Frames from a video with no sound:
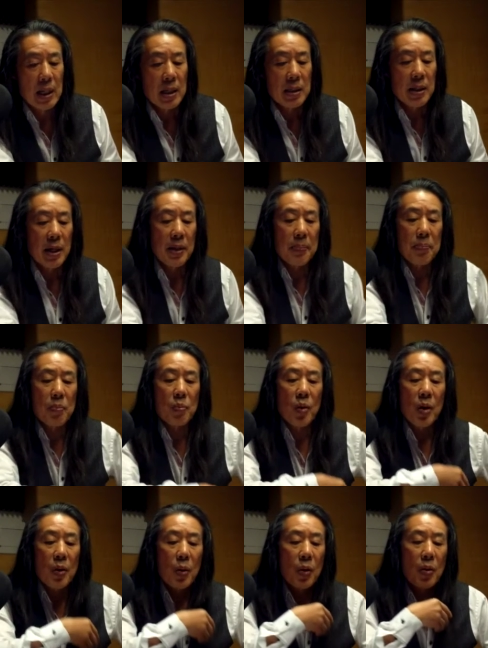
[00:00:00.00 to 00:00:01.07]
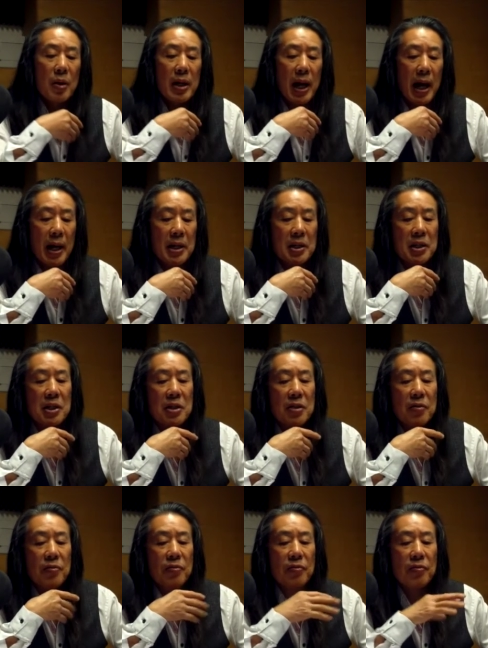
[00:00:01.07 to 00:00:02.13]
There were all kinds of